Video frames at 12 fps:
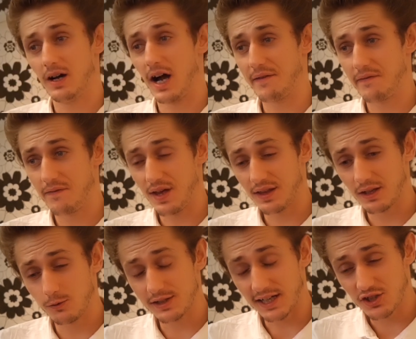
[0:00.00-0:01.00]
I think
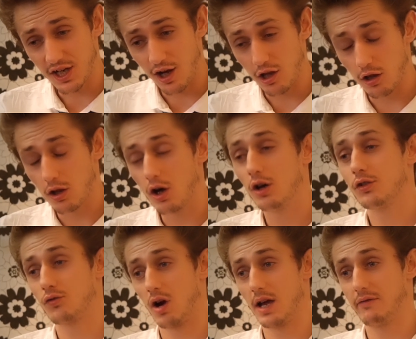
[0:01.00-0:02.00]
there was actually a lot
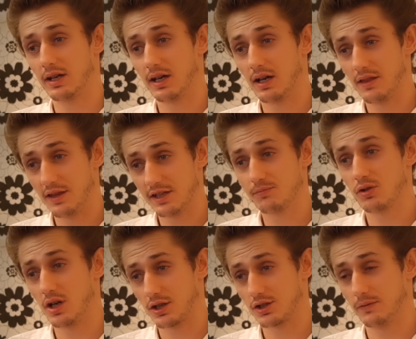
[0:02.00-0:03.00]
driving this
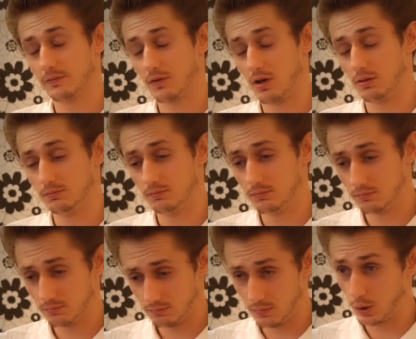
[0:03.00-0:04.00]
production from
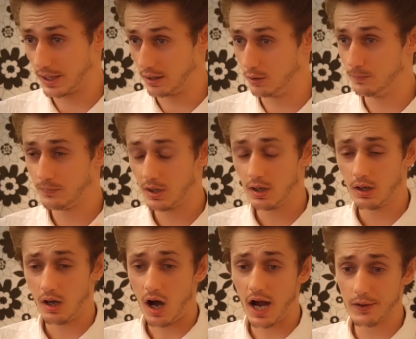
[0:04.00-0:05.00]
Marino.
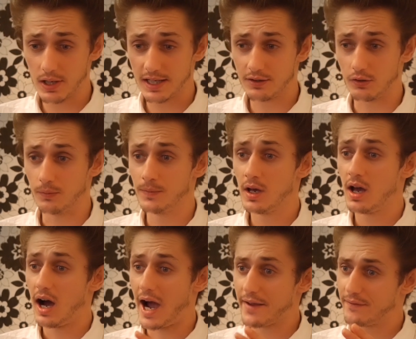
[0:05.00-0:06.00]
I really do.
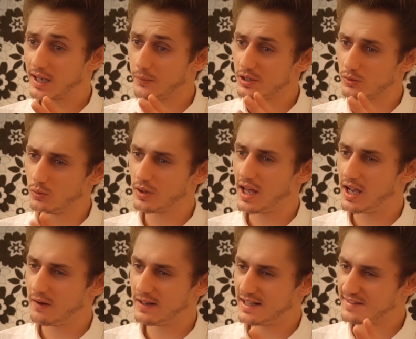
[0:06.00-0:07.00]
I think it was all
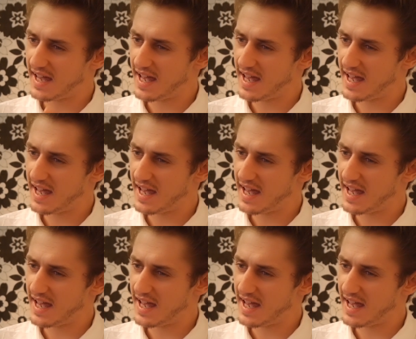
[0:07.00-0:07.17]
there in his